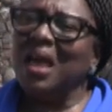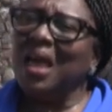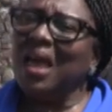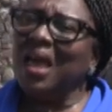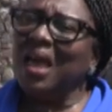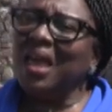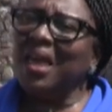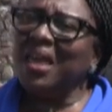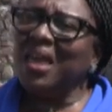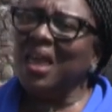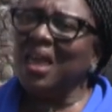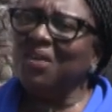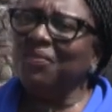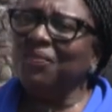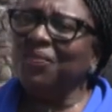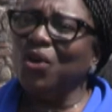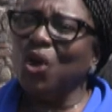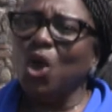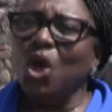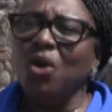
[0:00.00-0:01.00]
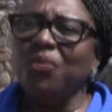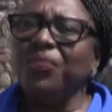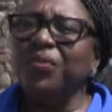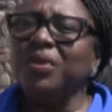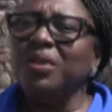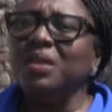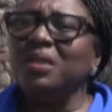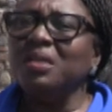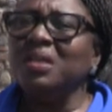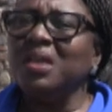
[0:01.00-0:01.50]
I have
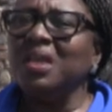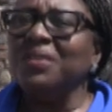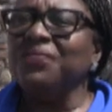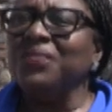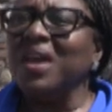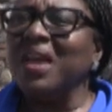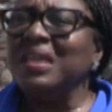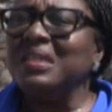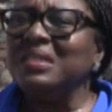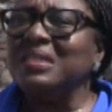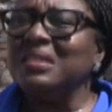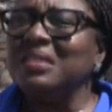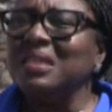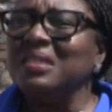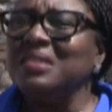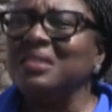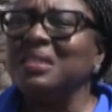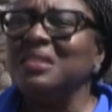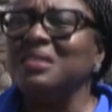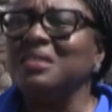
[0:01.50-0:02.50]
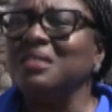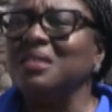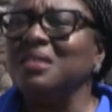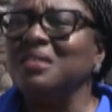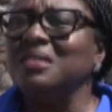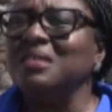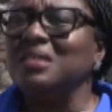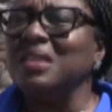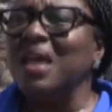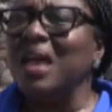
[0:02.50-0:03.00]
offered advice,
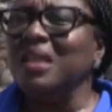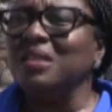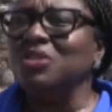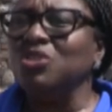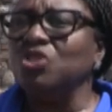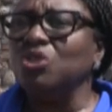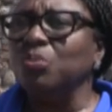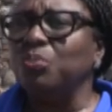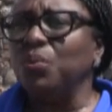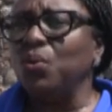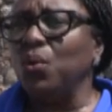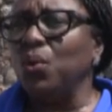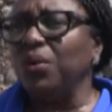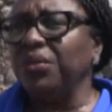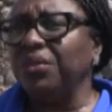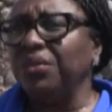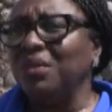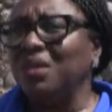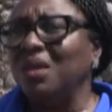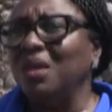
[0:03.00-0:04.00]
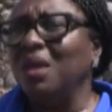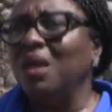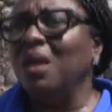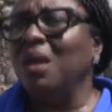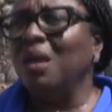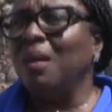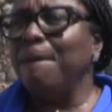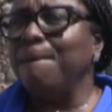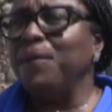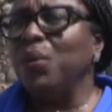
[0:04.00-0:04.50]
assistance, and support
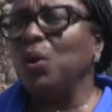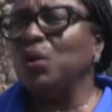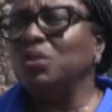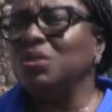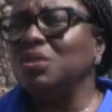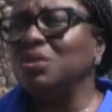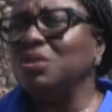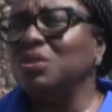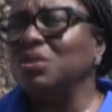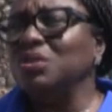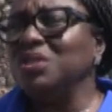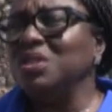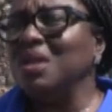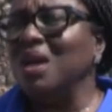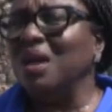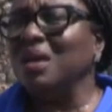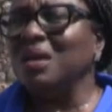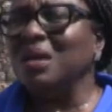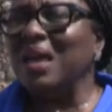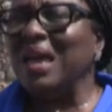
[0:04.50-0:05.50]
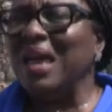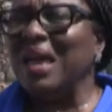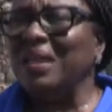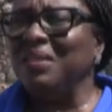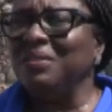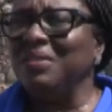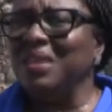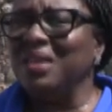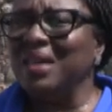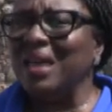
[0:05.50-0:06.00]
both to young
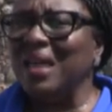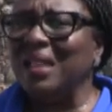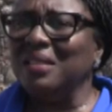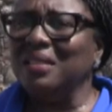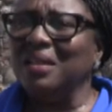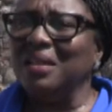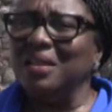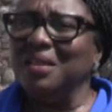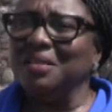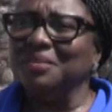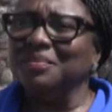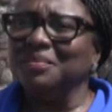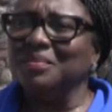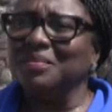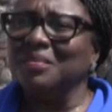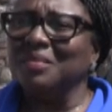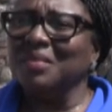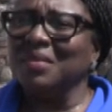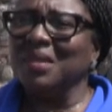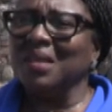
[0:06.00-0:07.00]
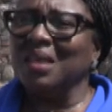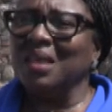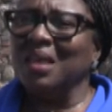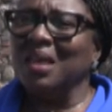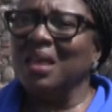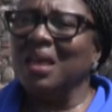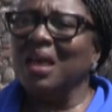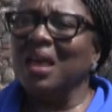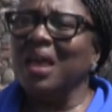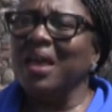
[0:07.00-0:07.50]
and the elderly.
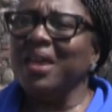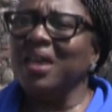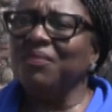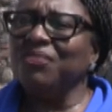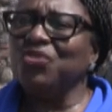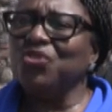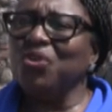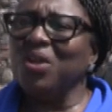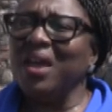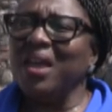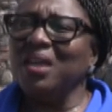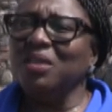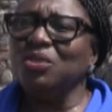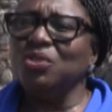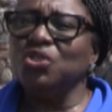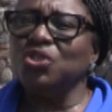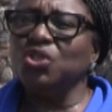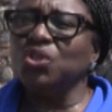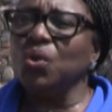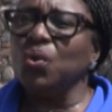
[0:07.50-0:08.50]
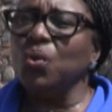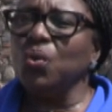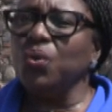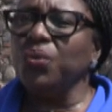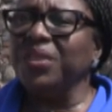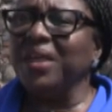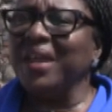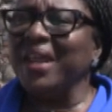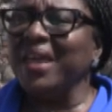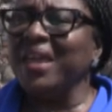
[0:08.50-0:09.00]
I have tried to show
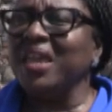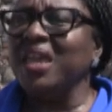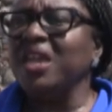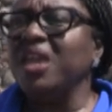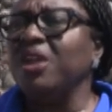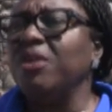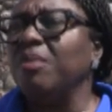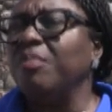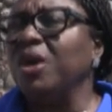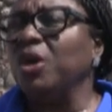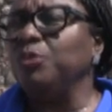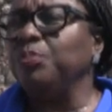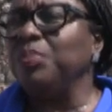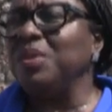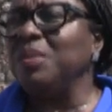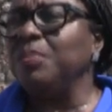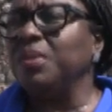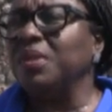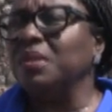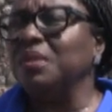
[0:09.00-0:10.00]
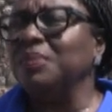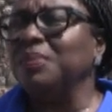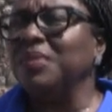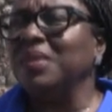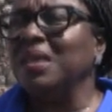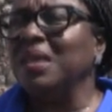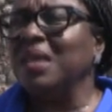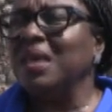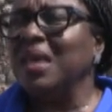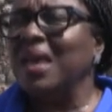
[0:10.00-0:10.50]
that I care about people
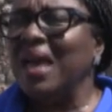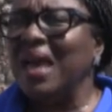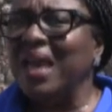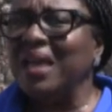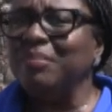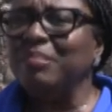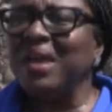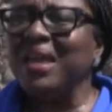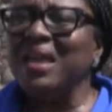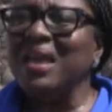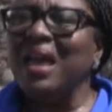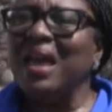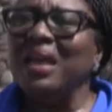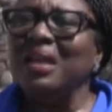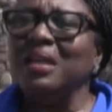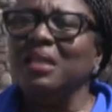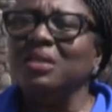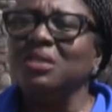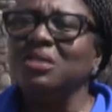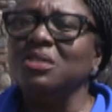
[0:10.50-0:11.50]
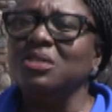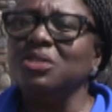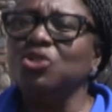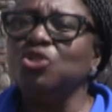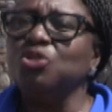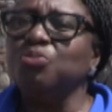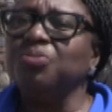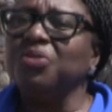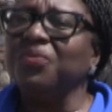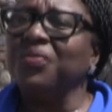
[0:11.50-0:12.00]
and my island
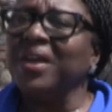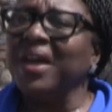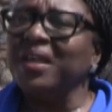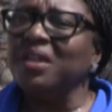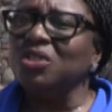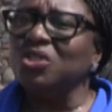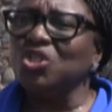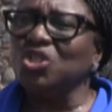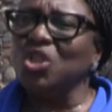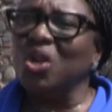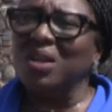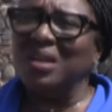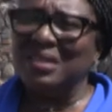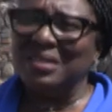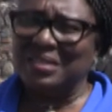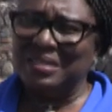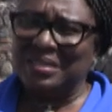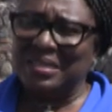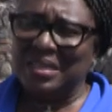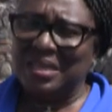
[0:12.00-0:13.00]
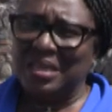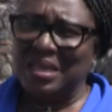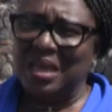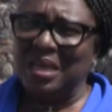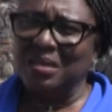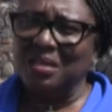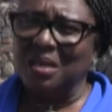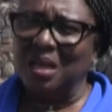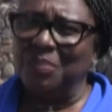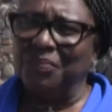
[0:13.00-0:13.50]
to provide solace
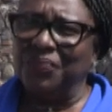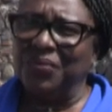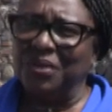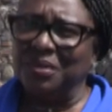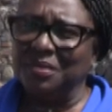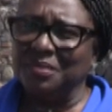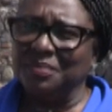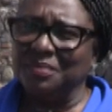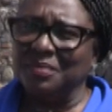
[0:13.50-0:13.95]
and comfort.